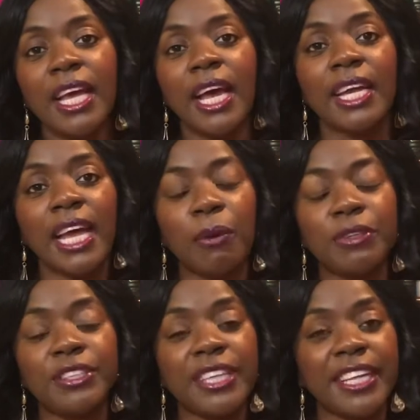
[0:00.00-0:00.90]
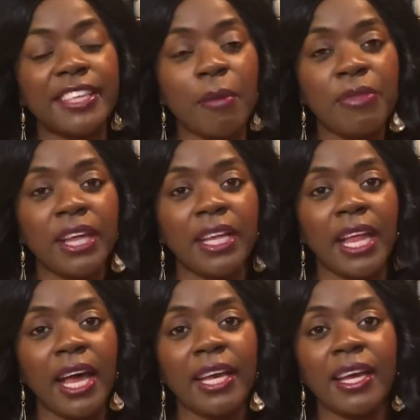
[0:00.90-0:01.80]
And I would say something
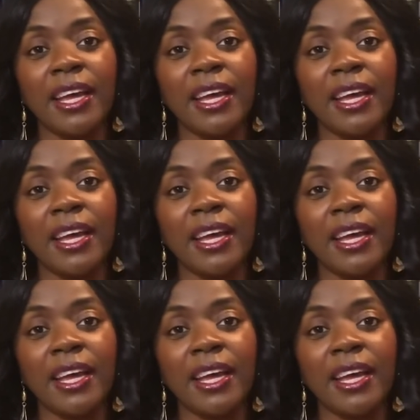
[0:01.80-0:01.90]
like,